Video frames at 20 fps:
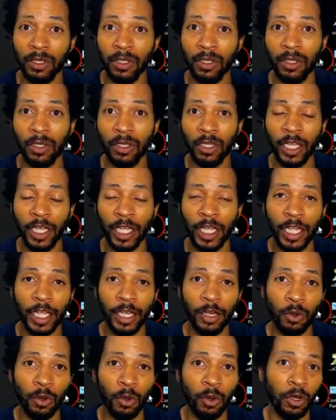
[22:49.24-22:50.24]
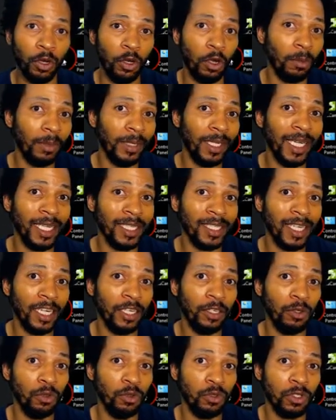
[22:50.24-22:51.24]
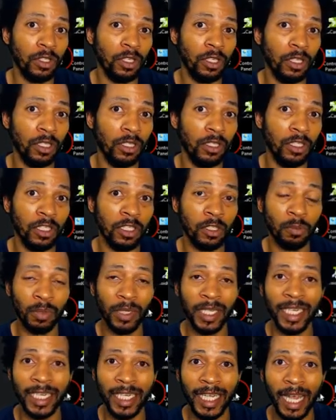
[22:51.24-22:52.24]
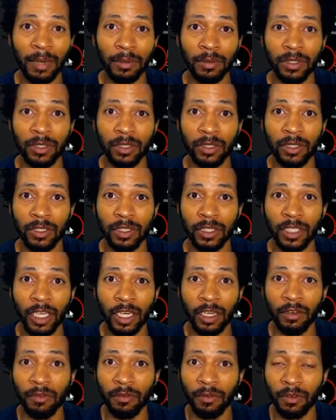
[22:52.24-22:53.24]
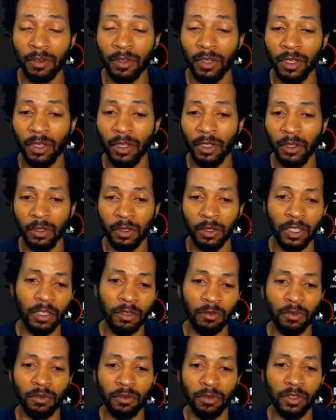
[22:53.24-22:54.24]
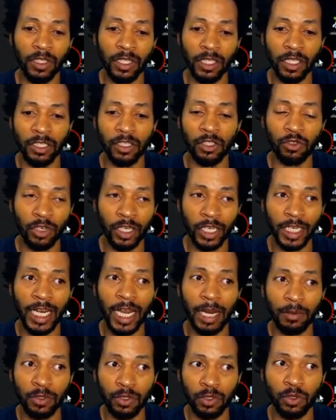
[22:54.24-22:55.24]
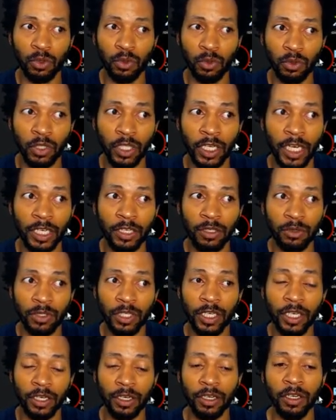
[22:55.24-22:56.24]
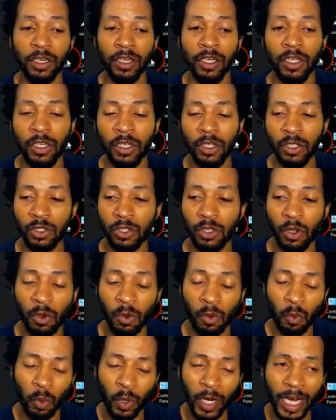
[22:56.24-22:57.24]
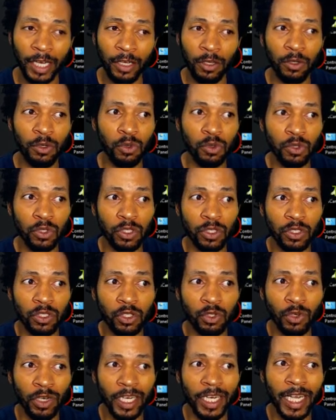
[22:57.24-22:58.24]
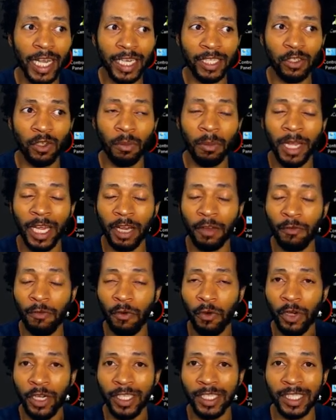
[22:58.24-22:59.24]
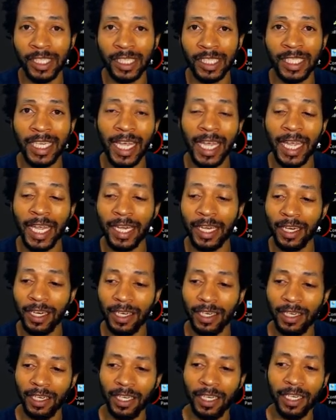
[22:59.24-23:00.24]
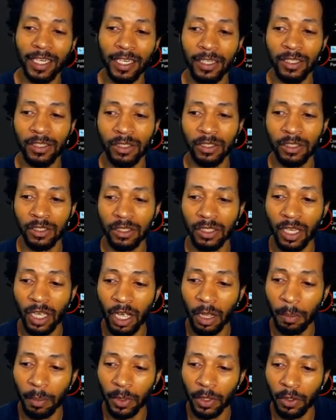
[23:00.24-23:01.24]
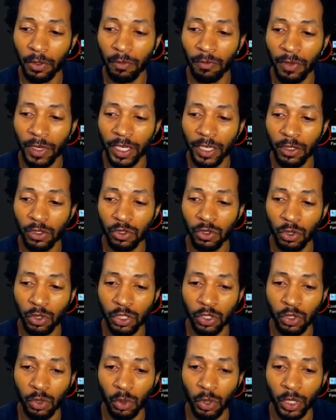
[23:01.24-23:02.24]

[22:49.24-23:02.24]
And on OBS I use the display capture instead of the screen capture tool that I use here. So what I use Screencast-O-Matic for instead is to upload videos onto it and